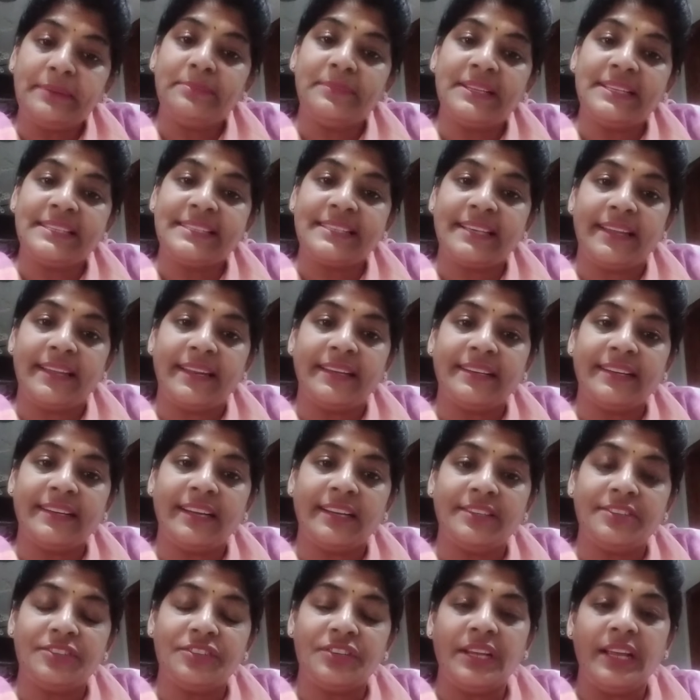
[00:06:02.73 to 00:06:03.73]
seller
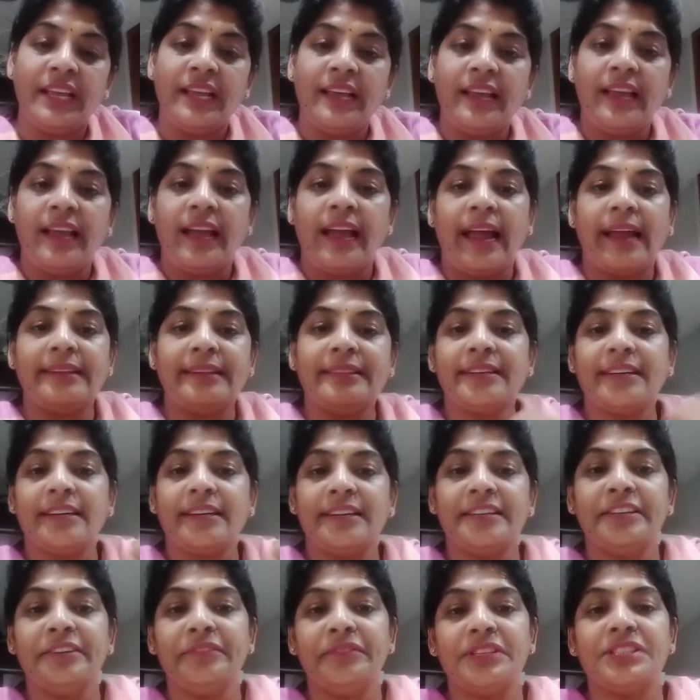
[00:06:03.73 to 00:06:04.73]
country, and the
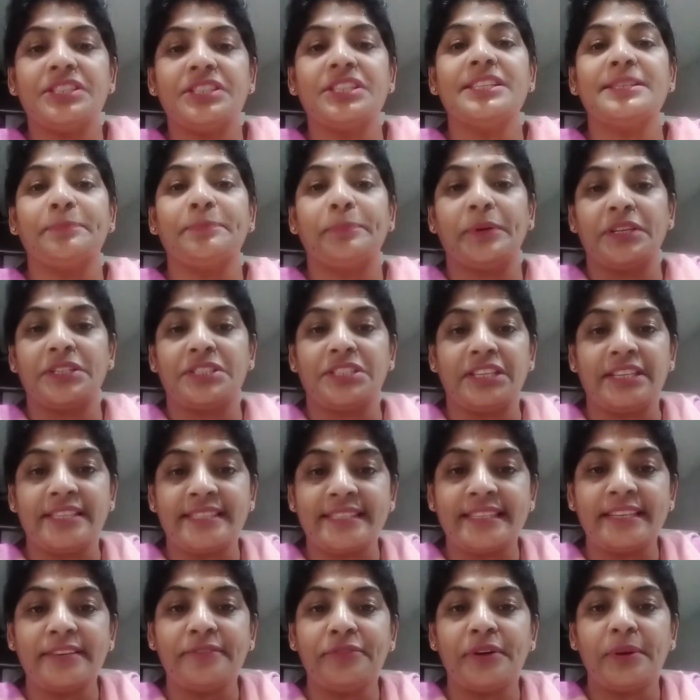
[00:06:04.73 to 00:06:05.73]
country which is
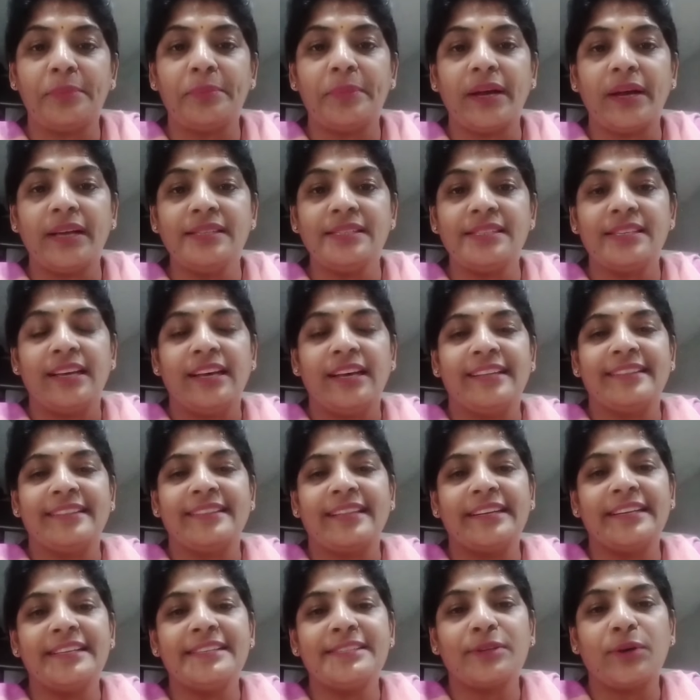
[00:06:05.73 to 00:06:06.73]
purchasing from us,
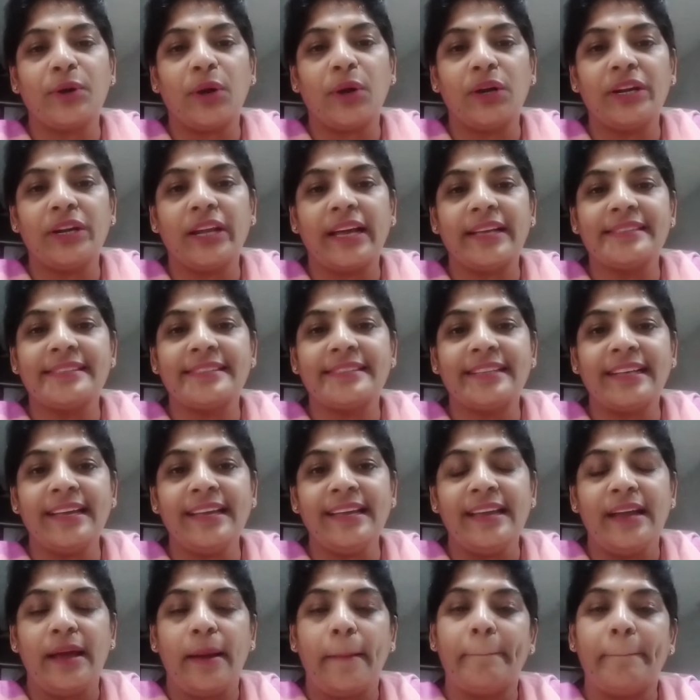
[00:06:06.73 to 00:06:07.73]
that is called as the
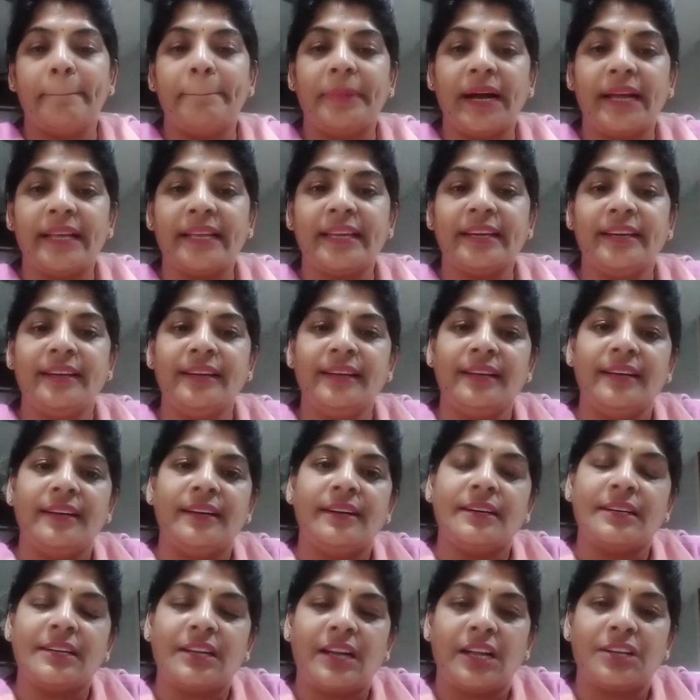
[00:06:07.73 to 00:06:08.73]
buyer
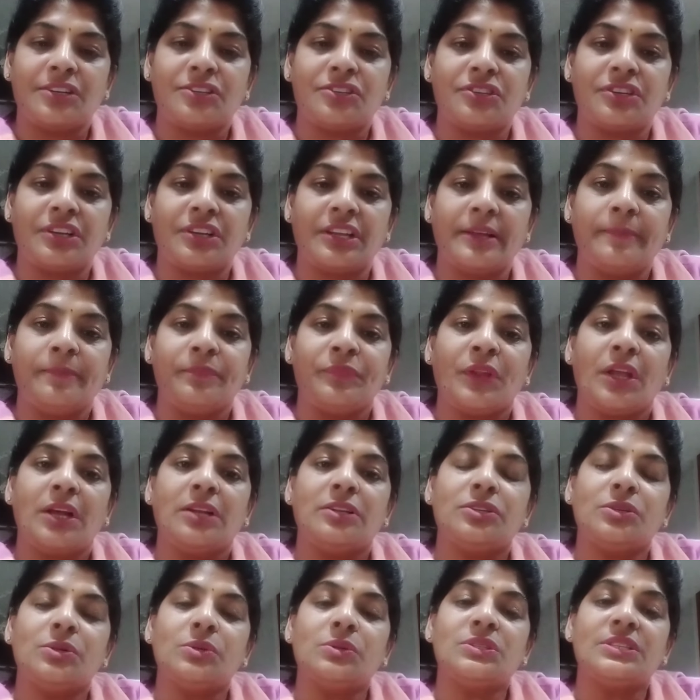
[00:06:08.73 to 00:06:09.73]
country.
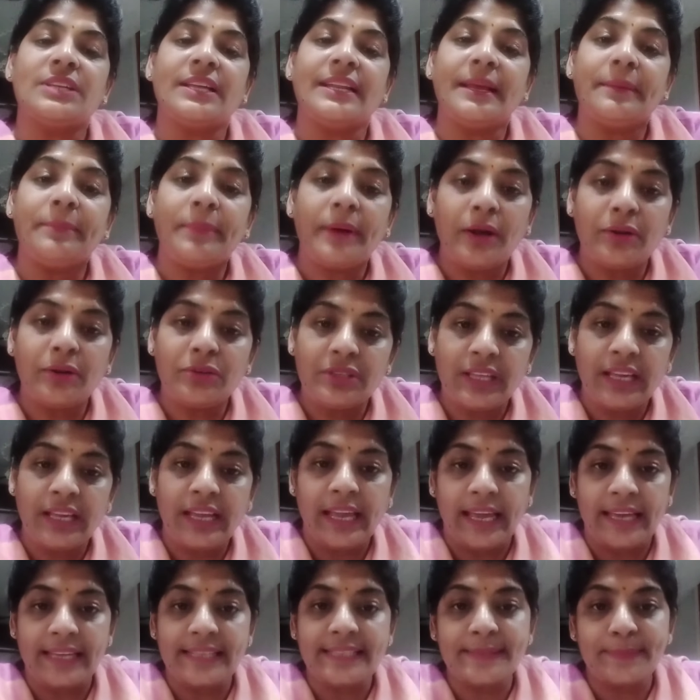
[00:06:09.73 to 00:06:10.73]
To tell about the
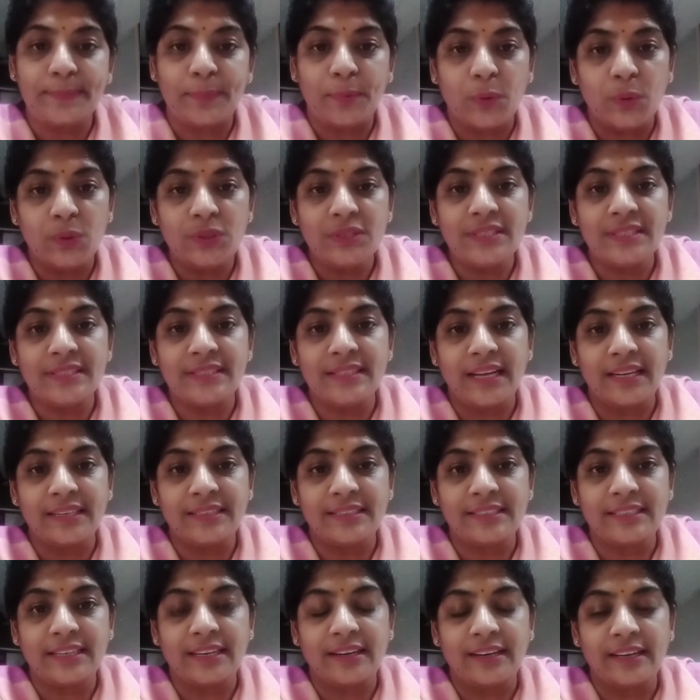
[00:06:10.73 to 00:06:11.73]
exports
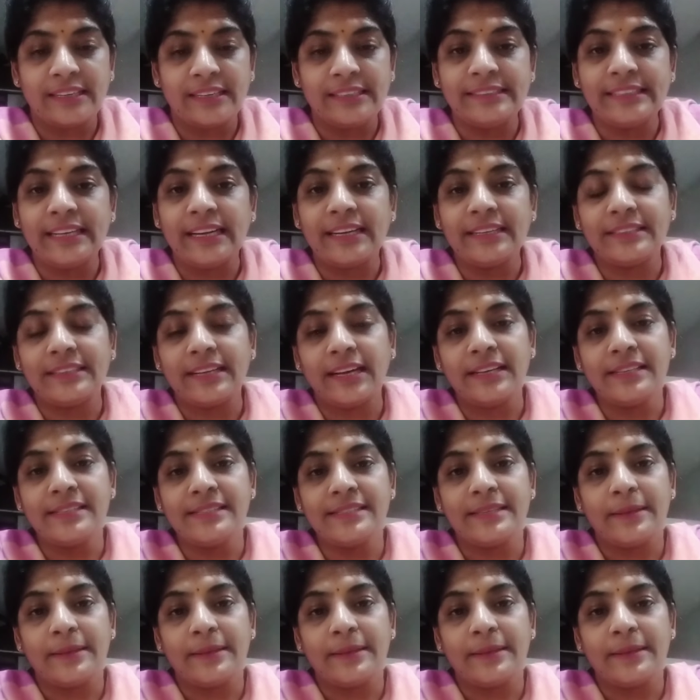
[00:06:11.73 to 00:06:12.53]
that India does,